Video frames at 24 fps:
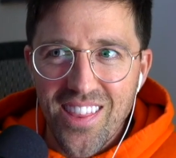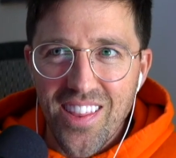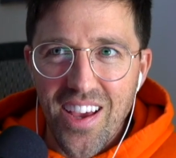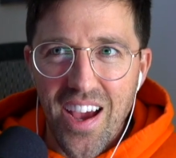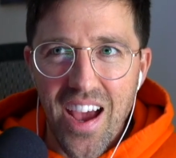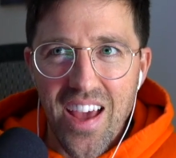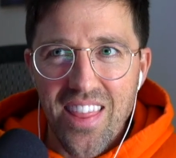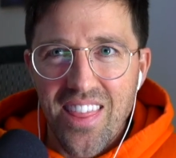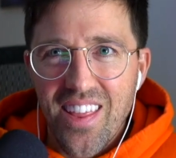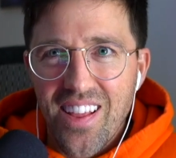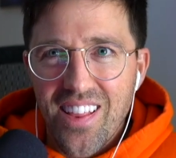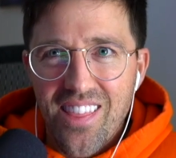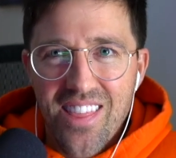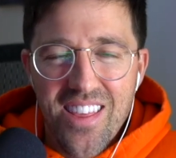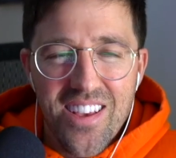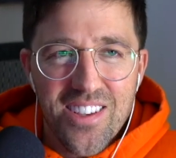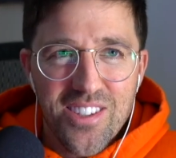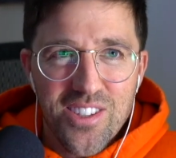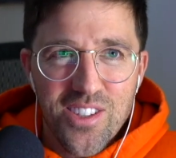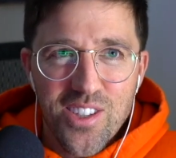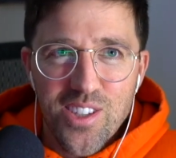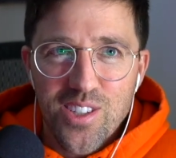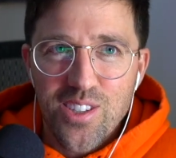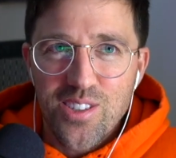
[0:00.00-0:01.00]
I think
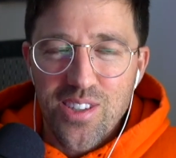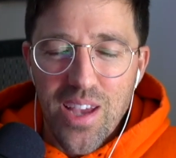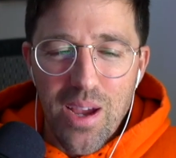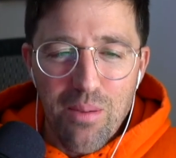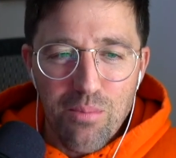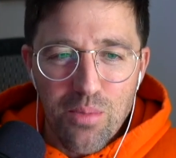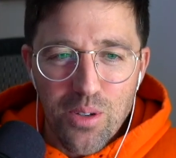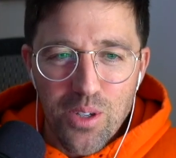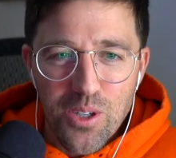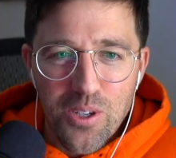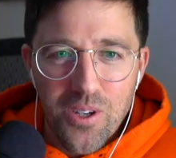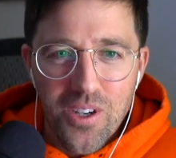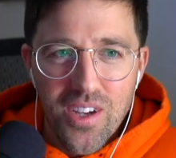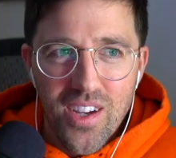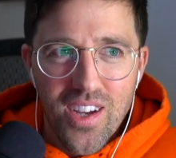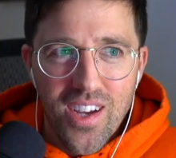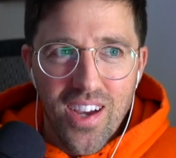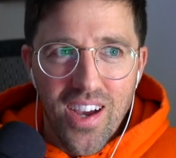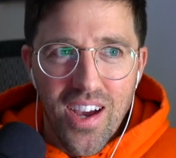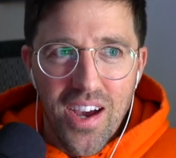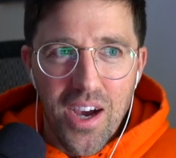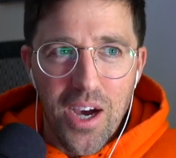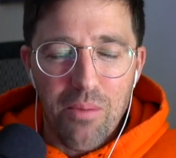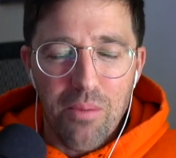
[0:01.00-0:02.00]
this December,
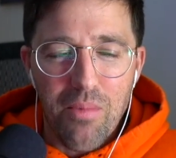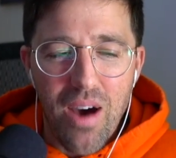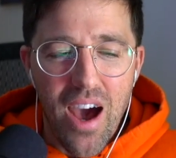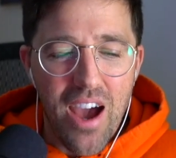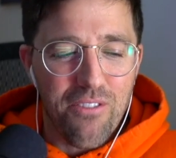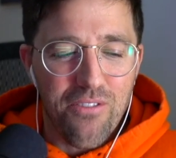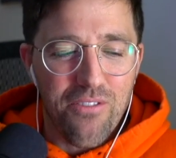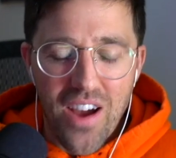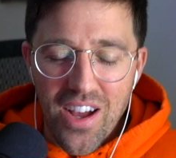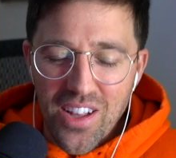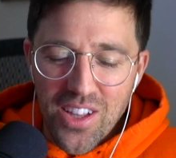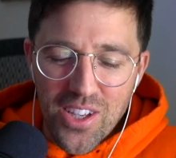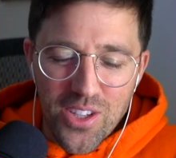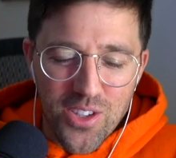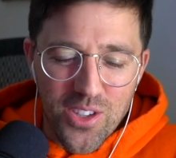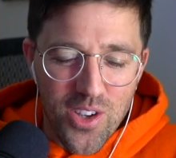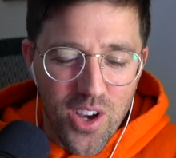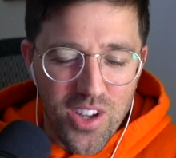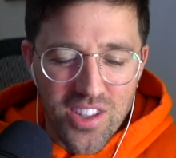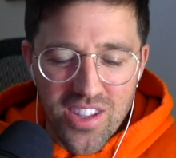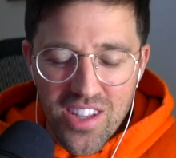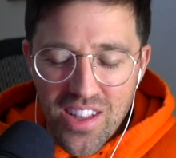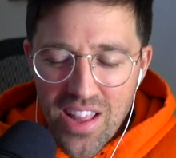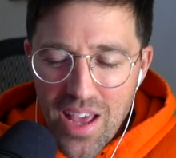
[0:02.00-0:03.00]
um, I finally
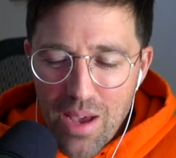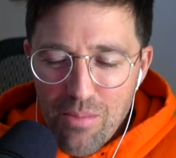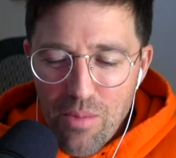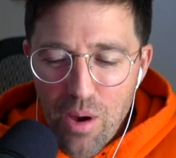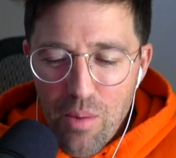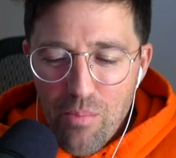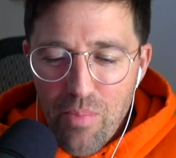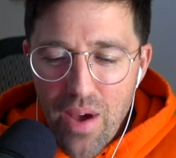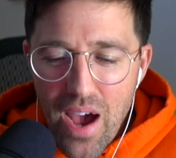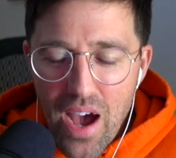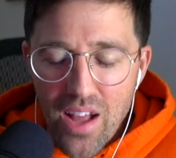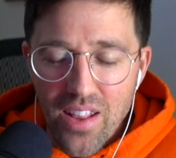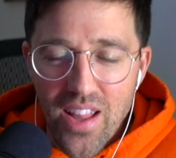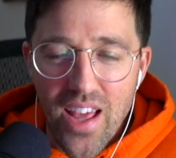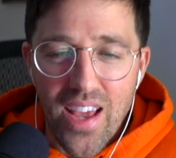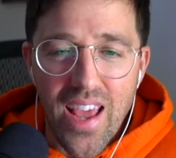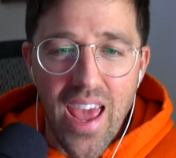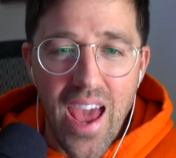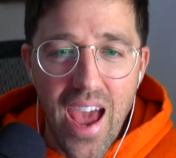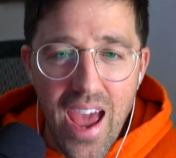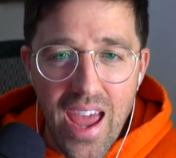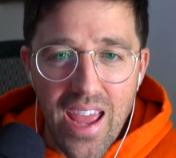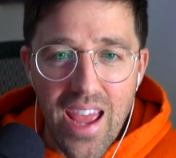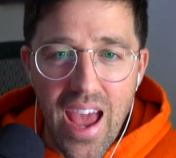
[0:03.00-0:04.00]
talked to them about like,
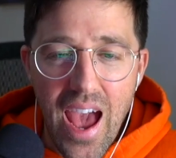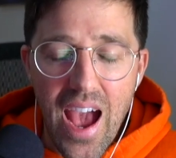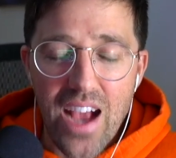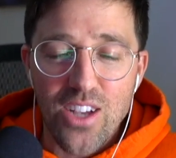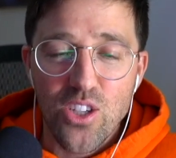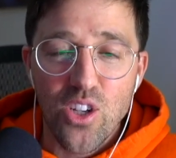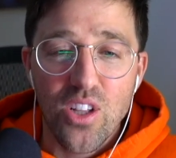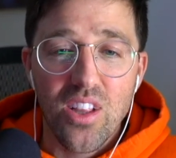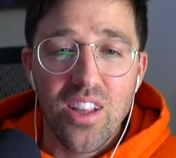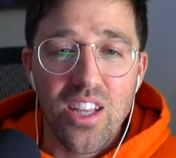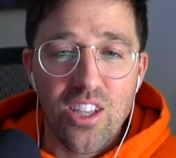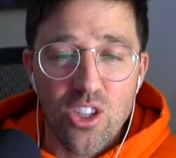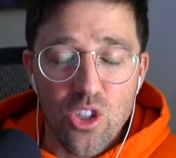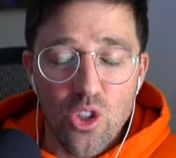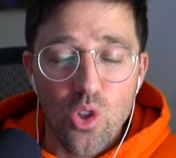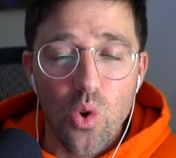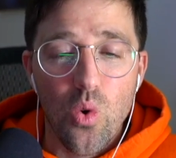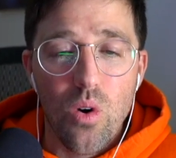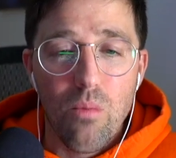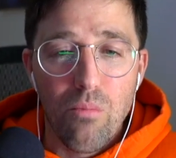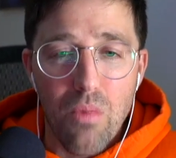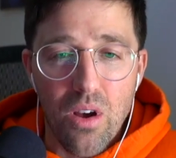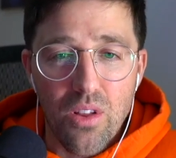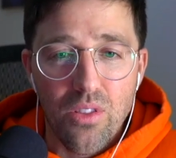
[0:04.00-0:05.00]
hey, actually, let's
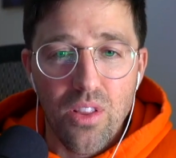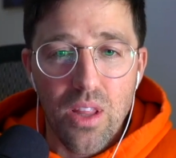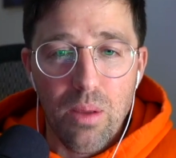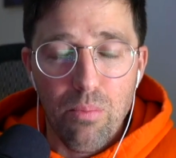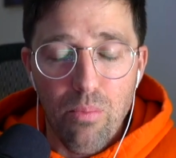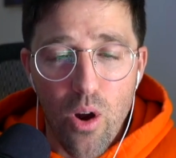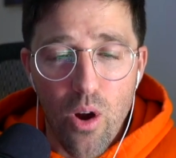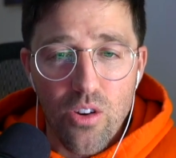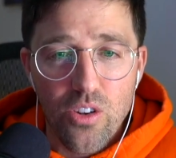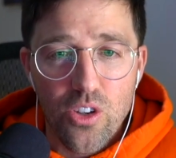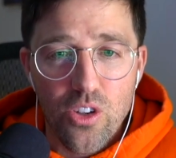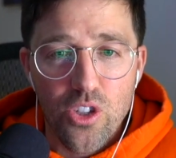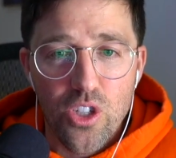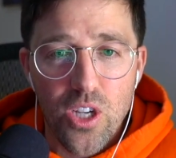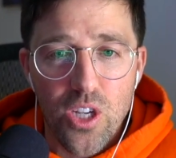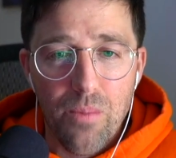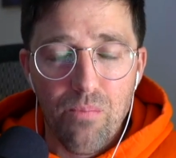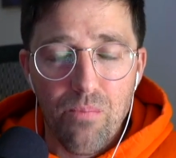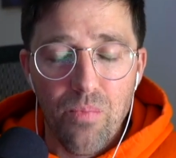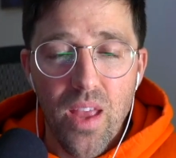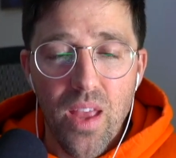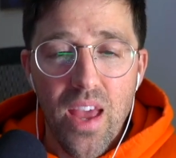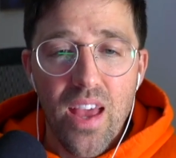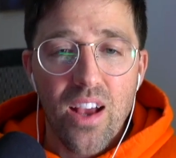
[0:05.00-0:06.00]
do a monthly
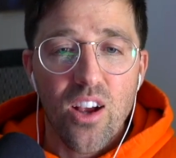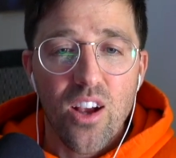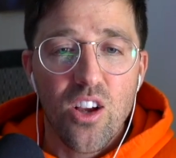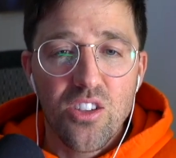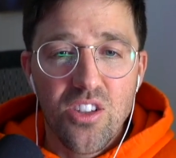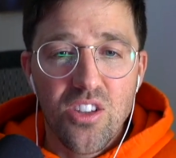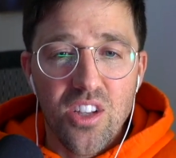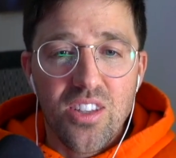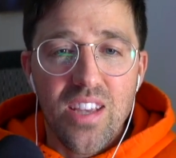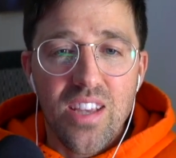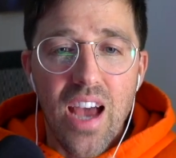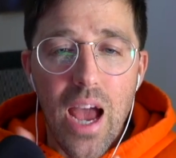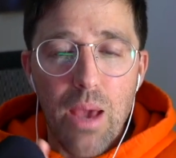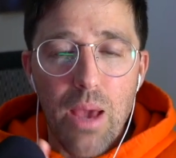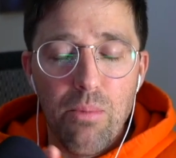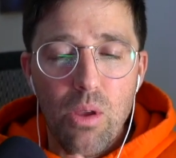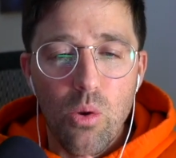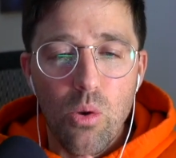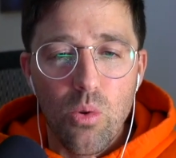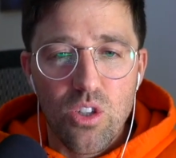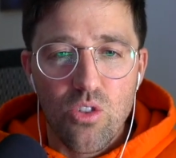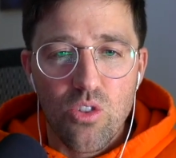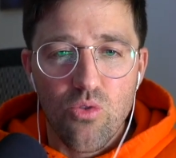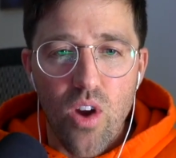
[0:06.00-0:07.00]
partnership because the timing
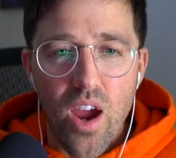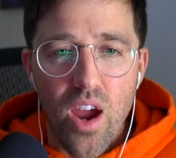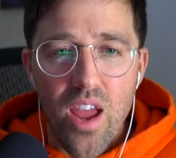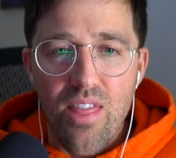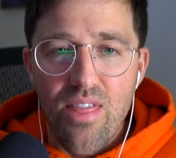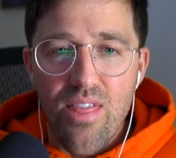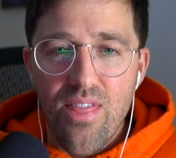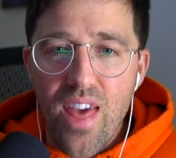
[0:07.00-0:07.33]
was right.